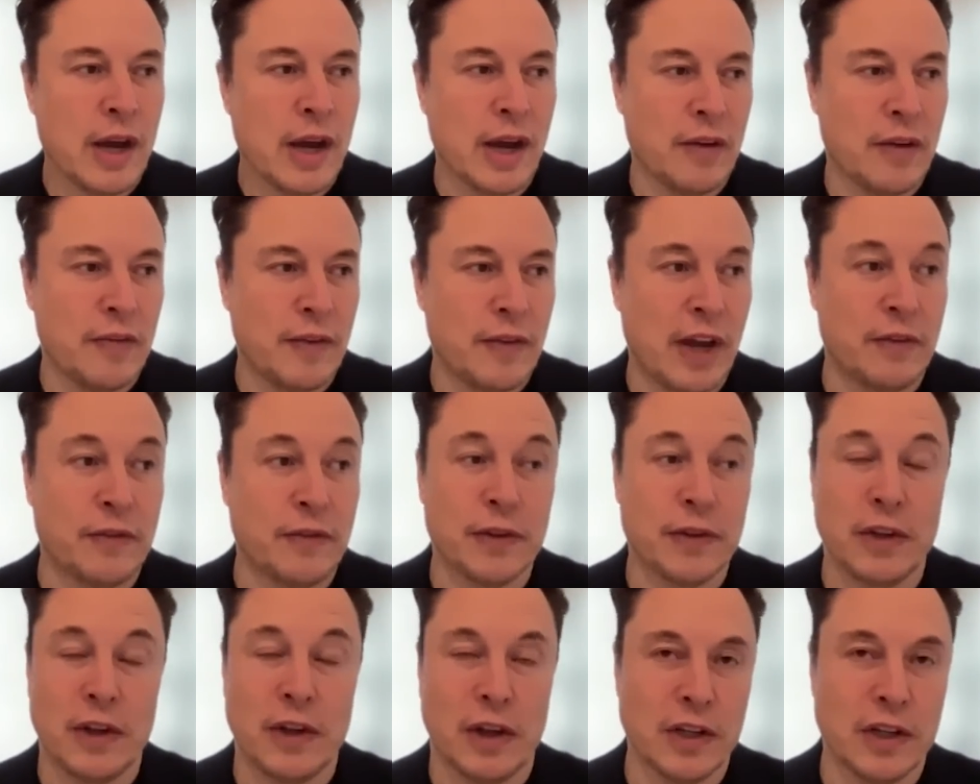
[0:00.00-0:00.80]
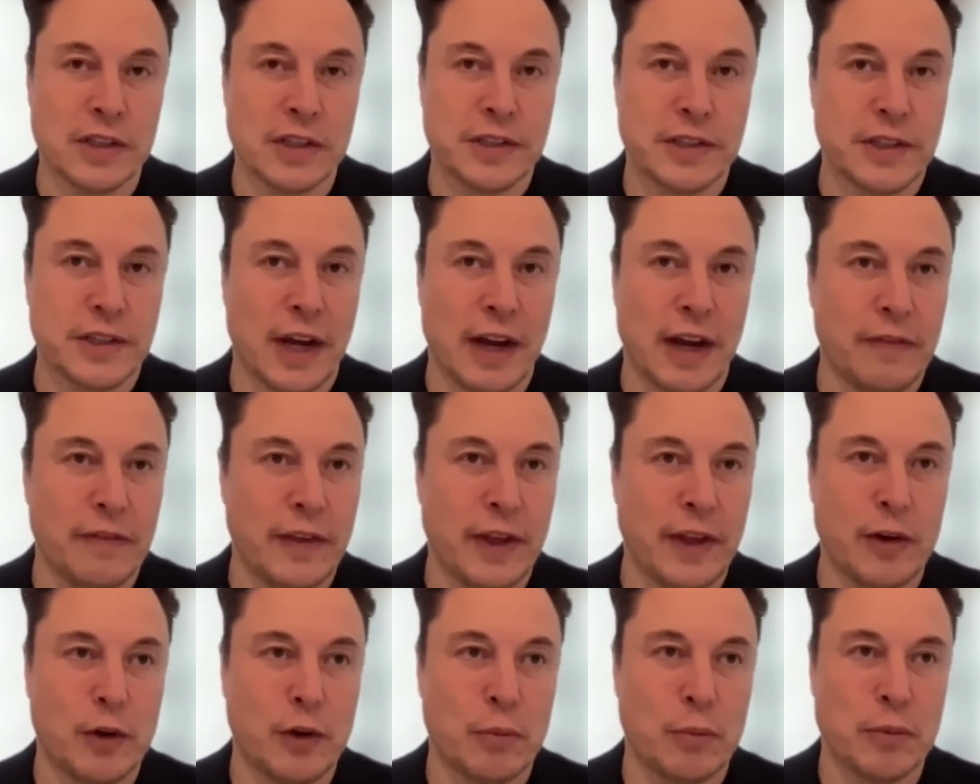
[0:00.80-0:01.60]
Um, and for the longest time,
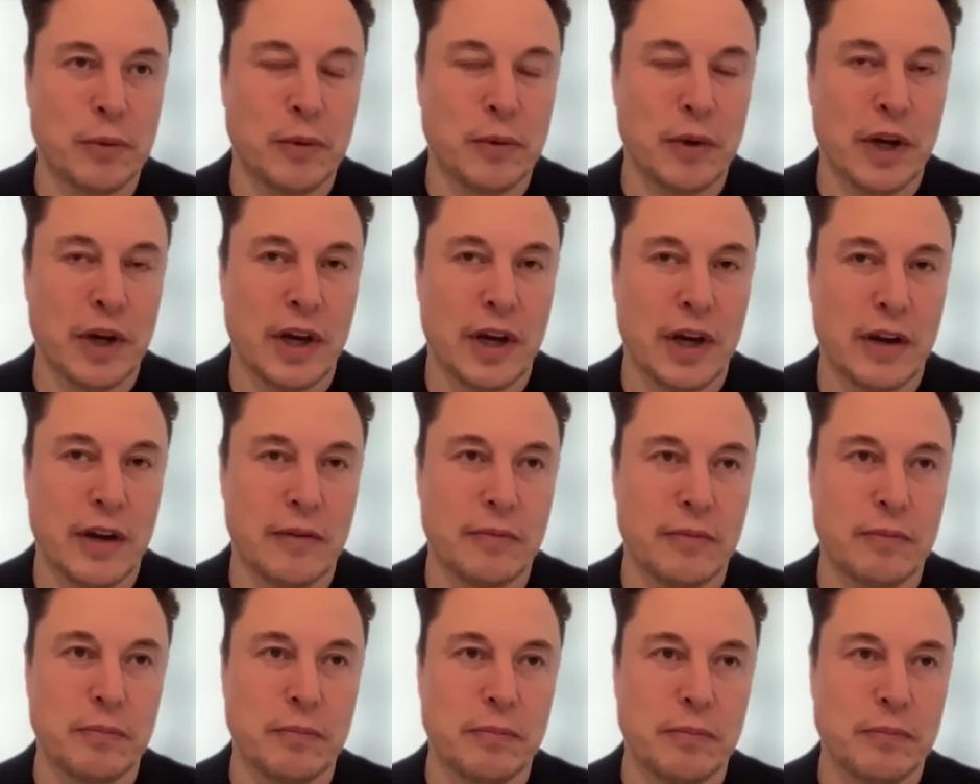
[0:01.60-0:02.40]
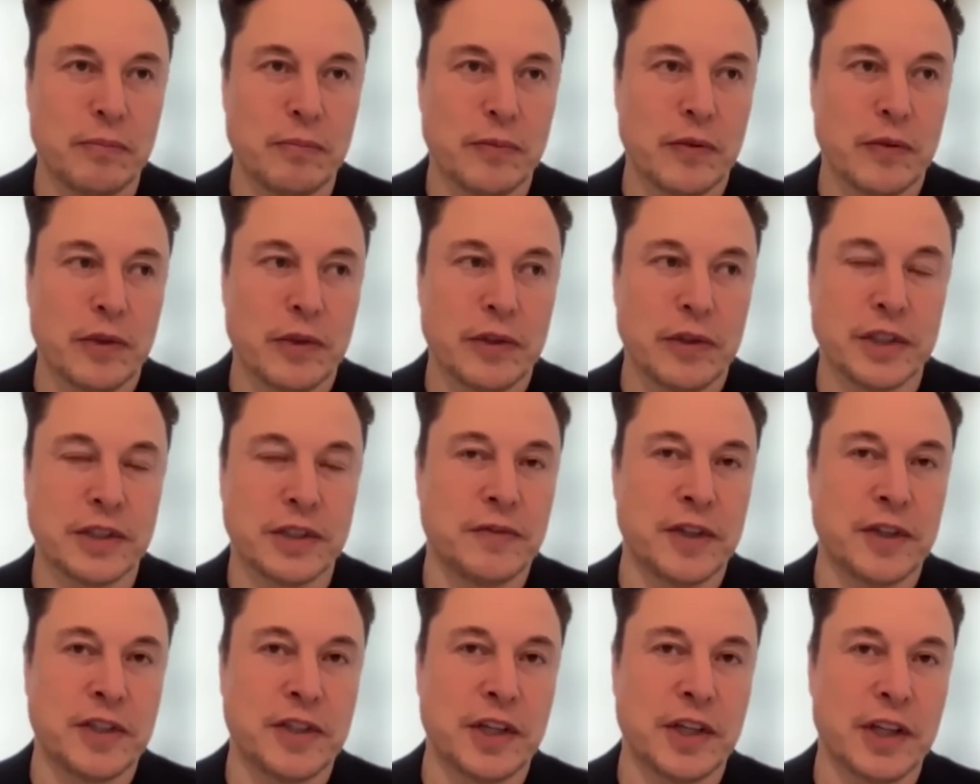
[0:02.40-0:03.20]
they were uh,
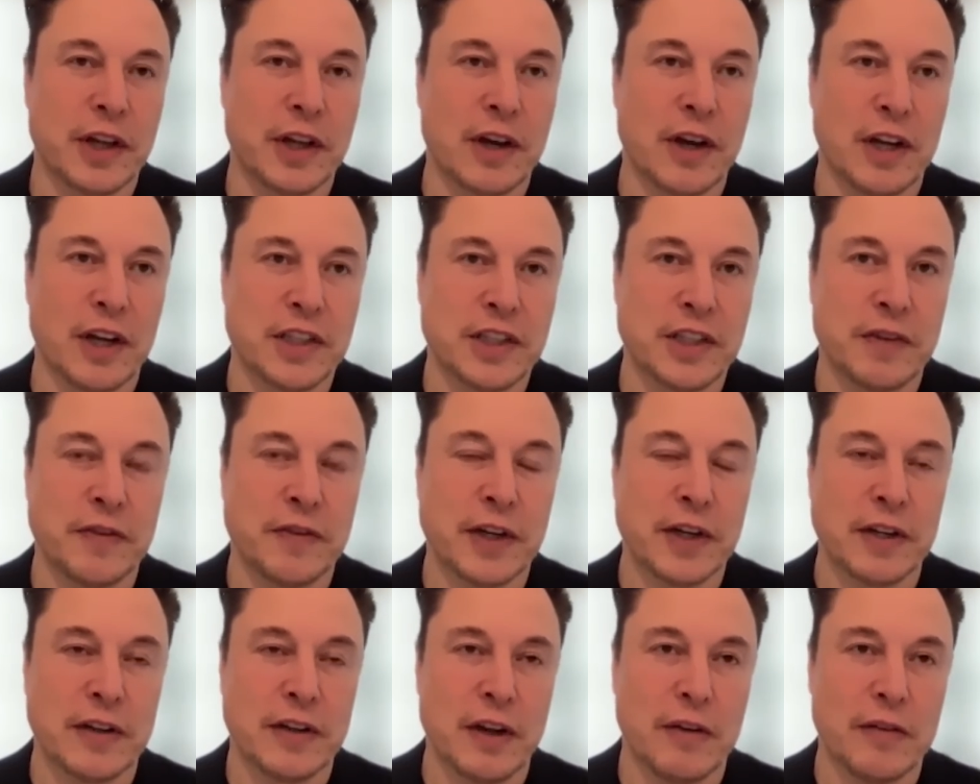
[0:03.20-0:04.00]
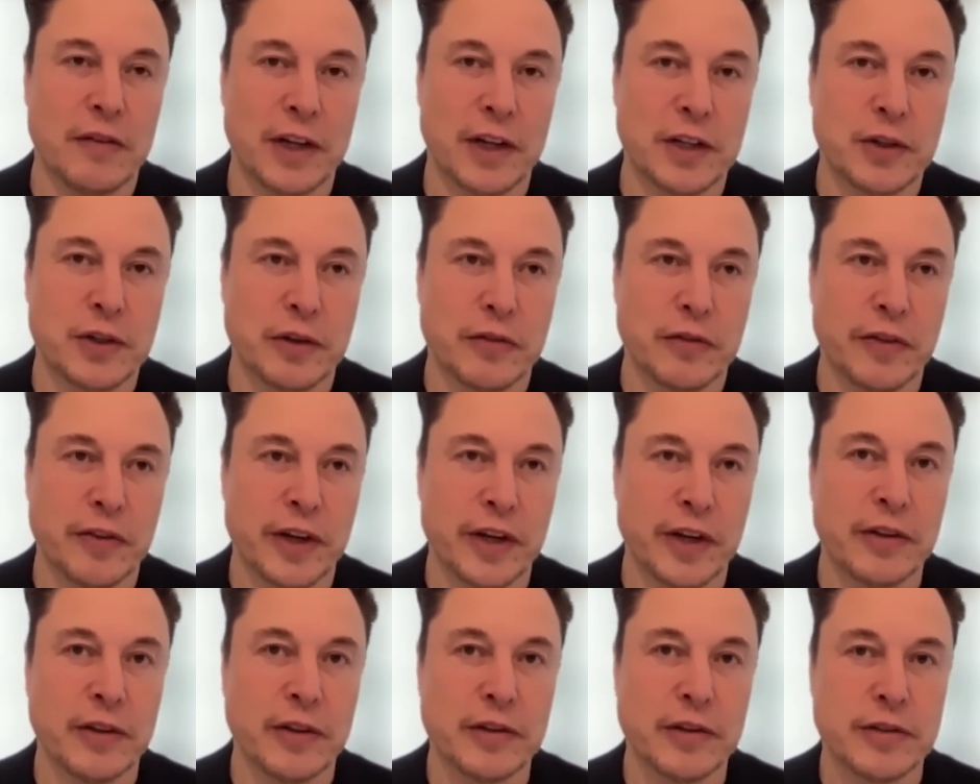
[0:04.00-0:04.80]
dismissing the concept of electric
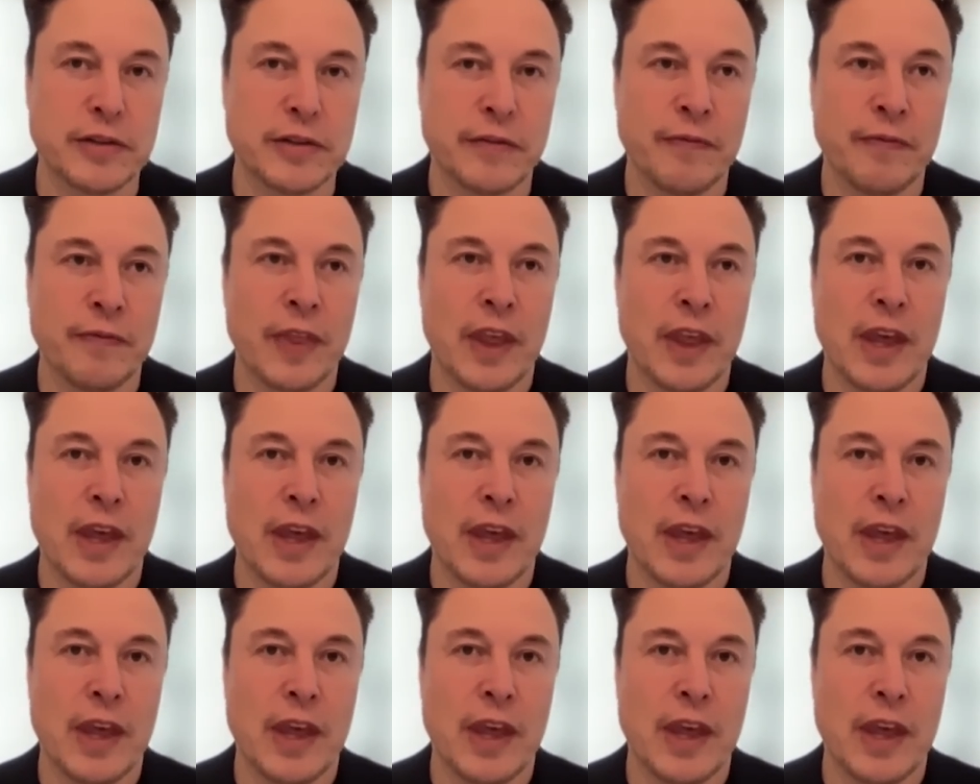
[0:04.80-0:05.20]
vehicles.